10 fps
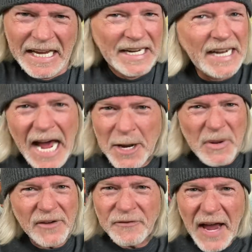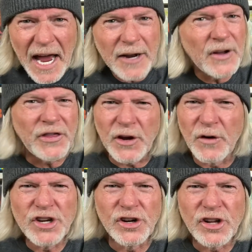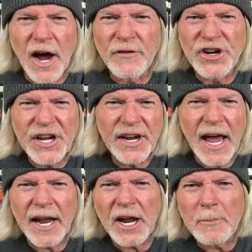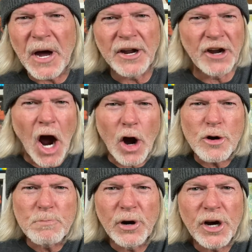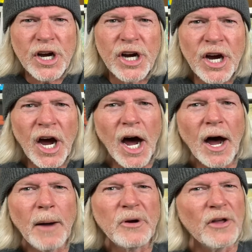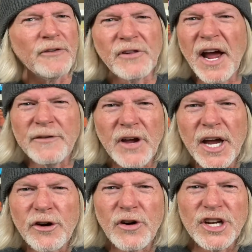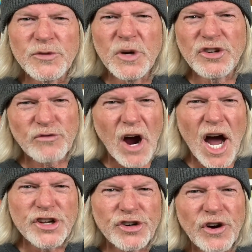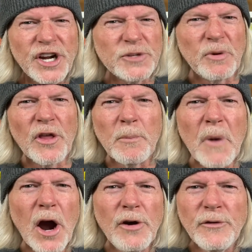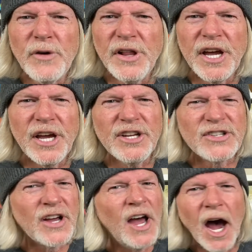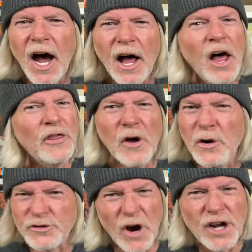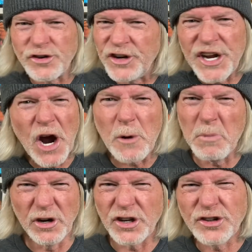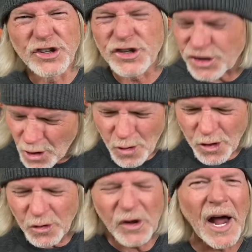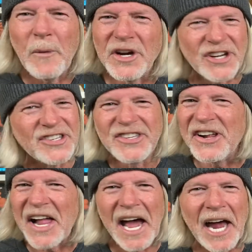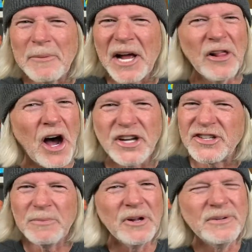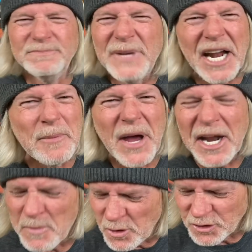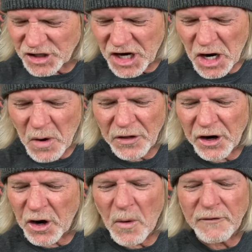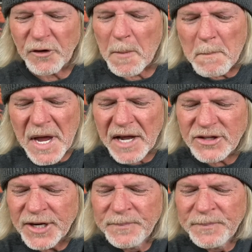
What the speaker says: Not a big fan of it. The original cover did end up on an art book called The Flight of Icarus, which Roger and his brother Martin released. Those Roger Dean art books are so cool. I wish I still had them. I lost them many, many moons ago, and they're going for a mint.